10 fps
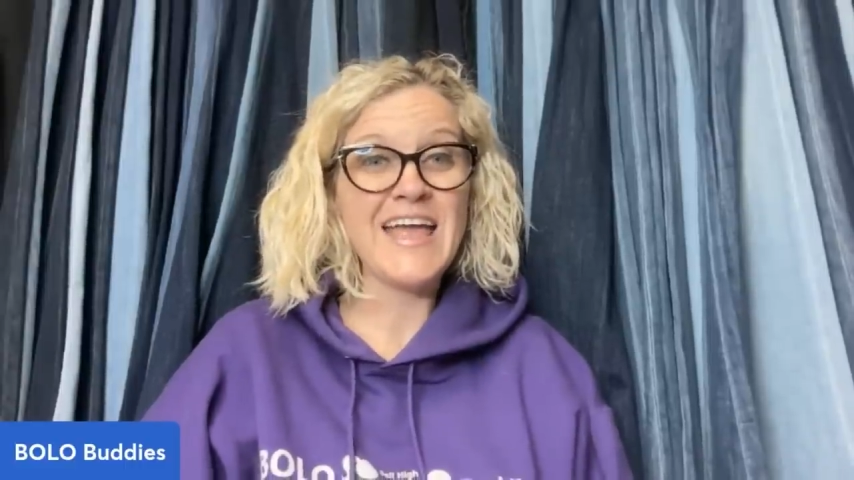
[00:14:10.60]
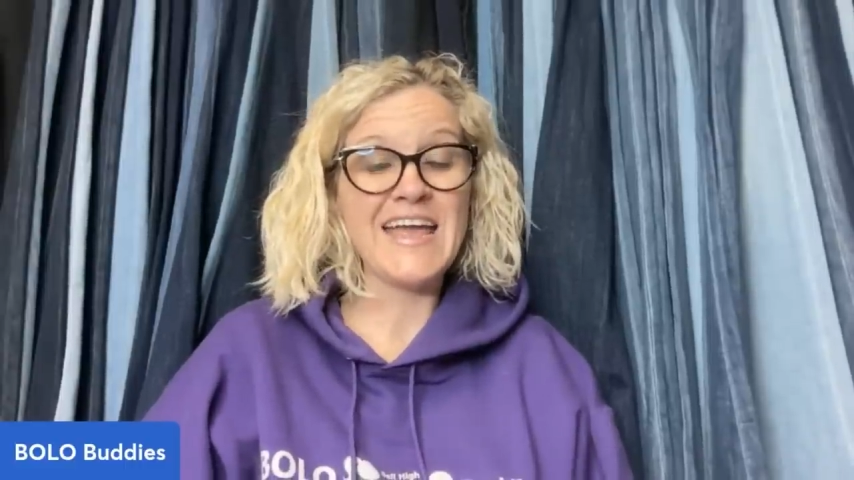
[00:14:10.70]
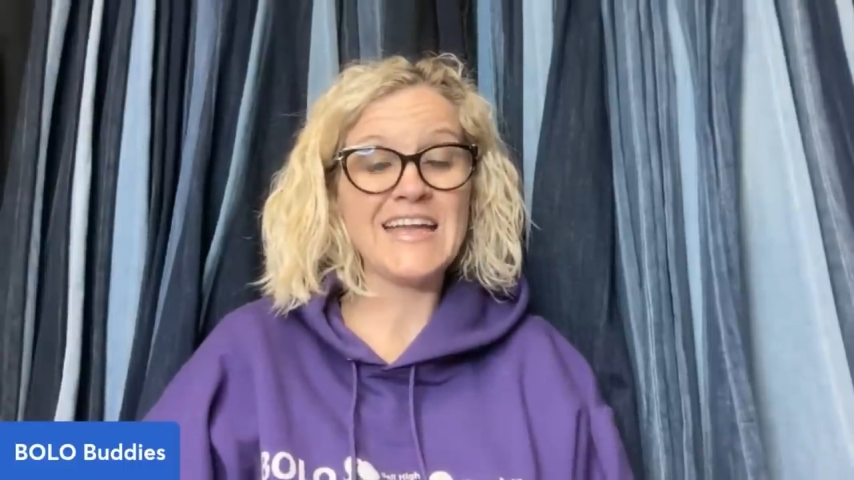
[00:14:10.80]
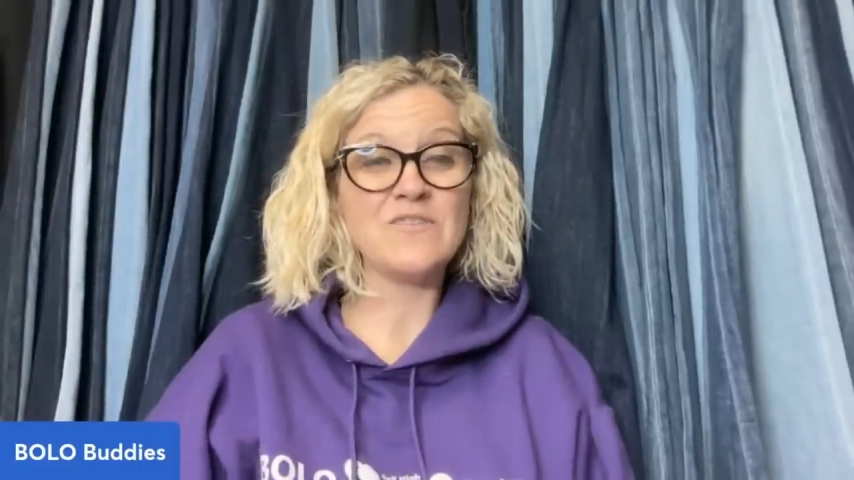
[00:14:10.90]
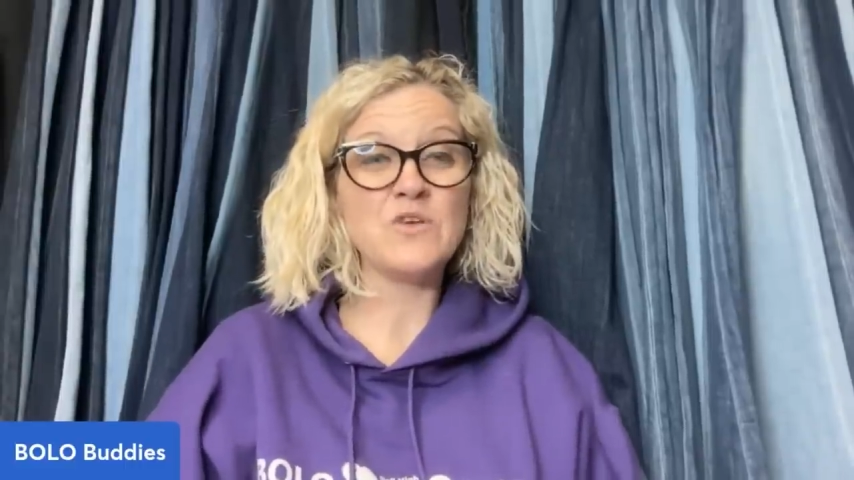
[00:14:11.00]

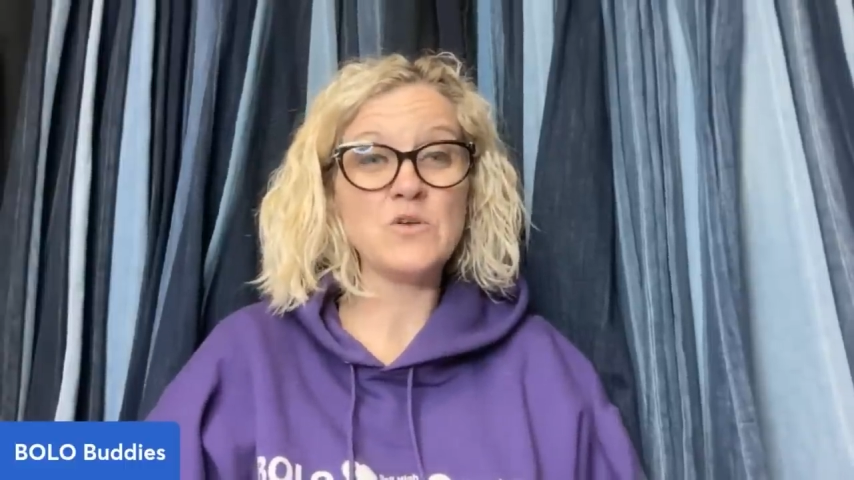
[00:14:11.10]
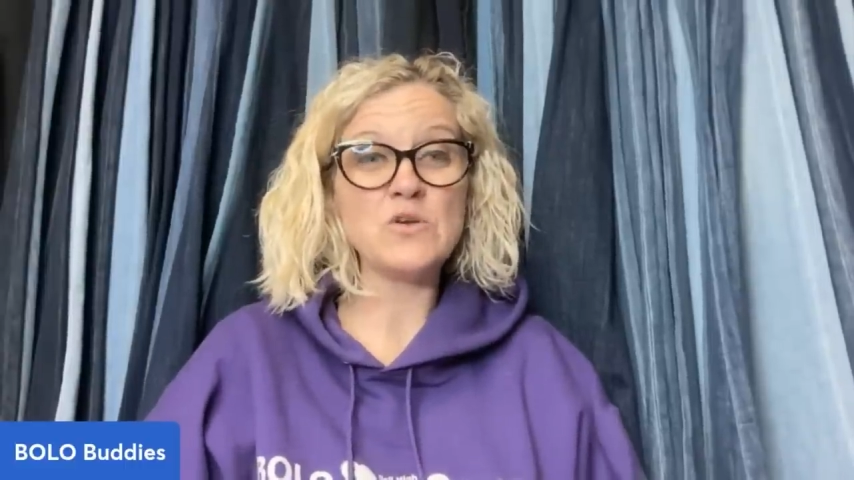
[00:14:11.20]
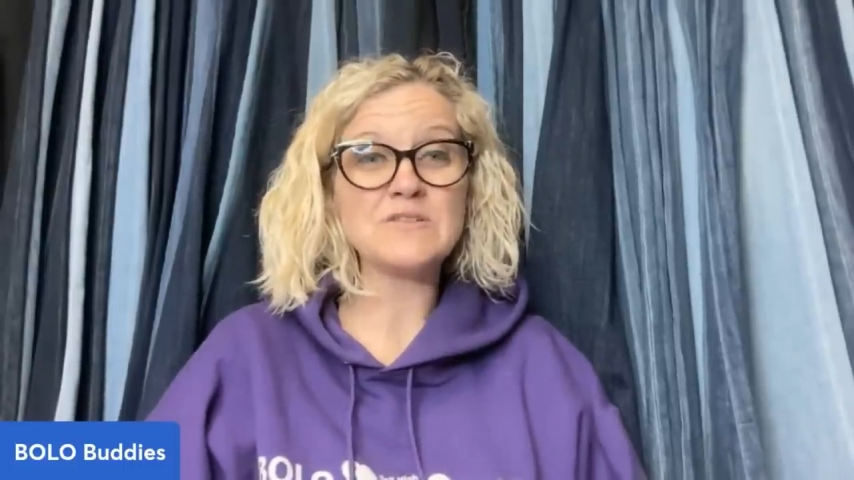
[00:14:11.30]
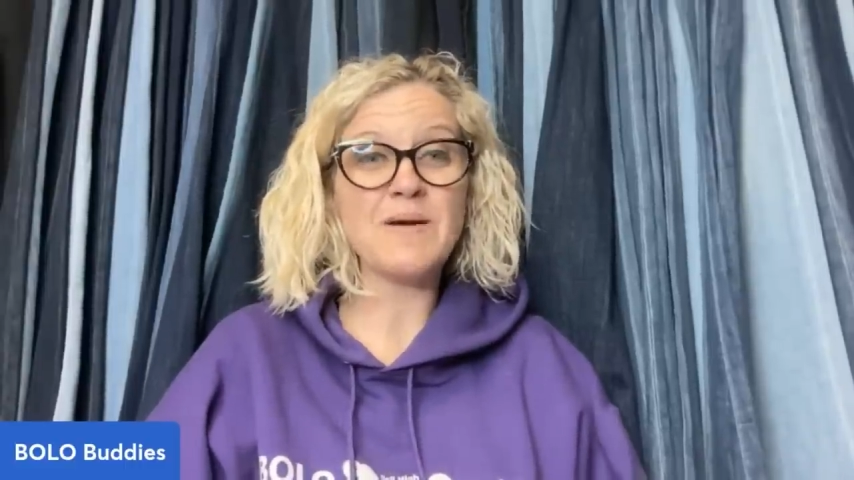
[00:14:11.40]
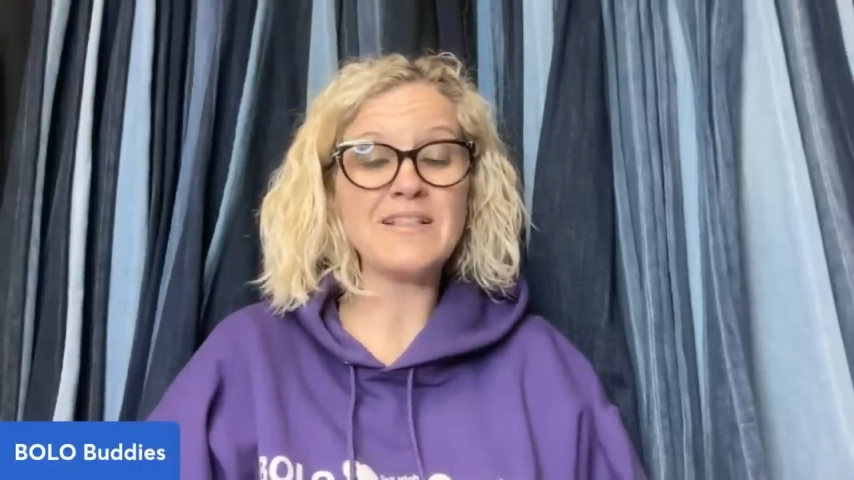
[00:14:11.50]
And if you
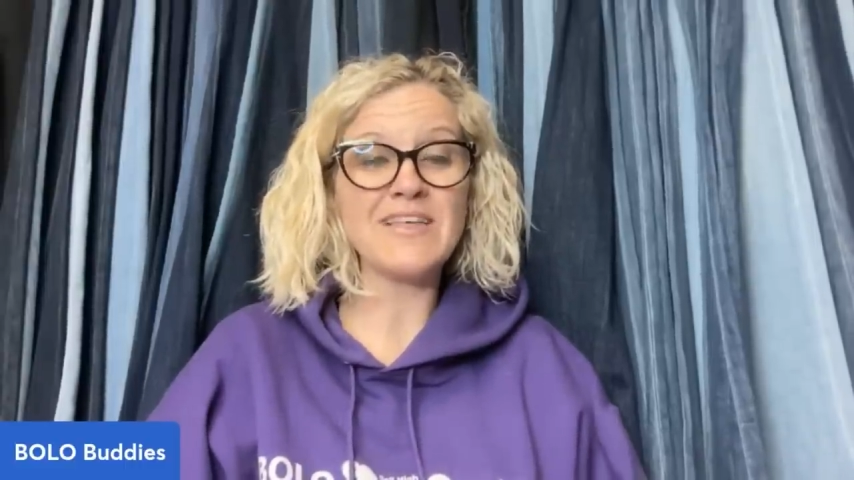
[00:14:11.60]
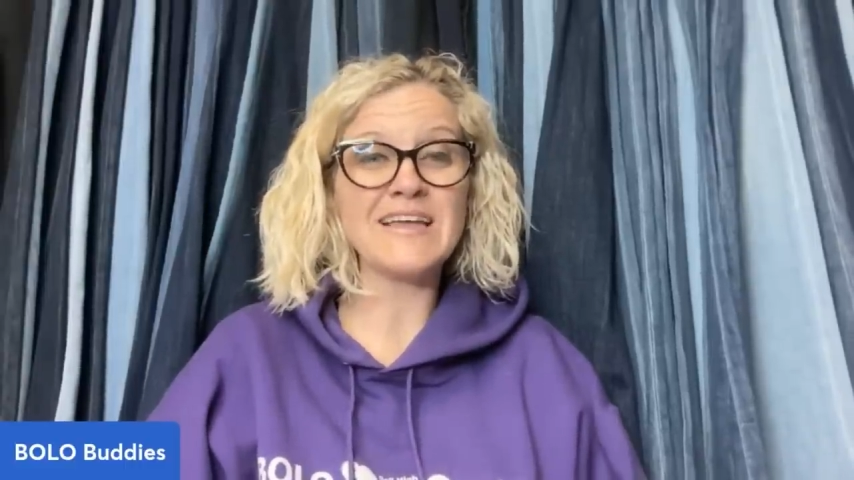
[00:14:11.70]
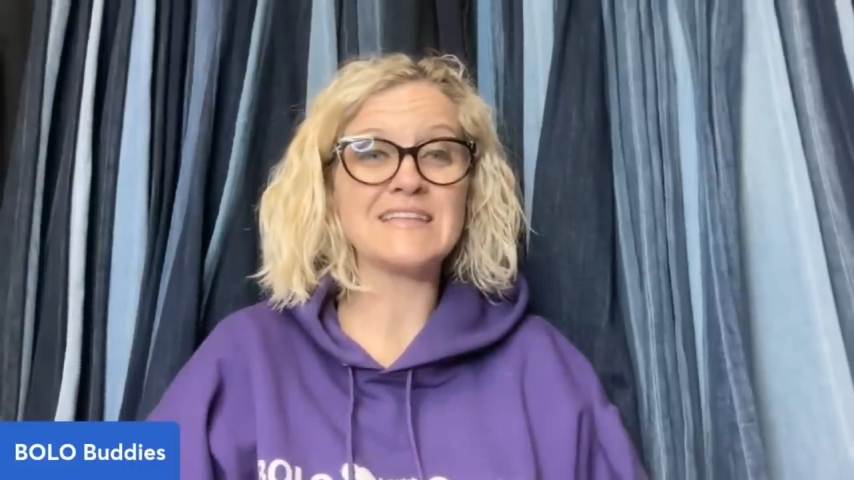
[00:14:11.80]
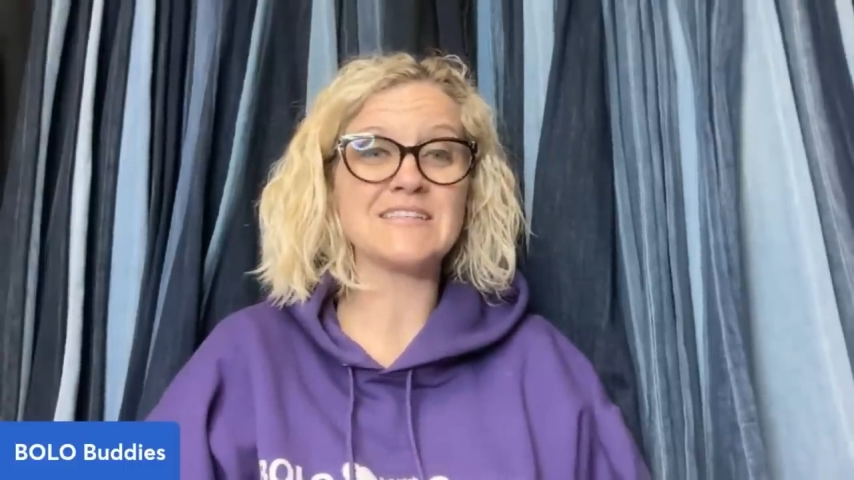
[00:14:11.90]
use my link,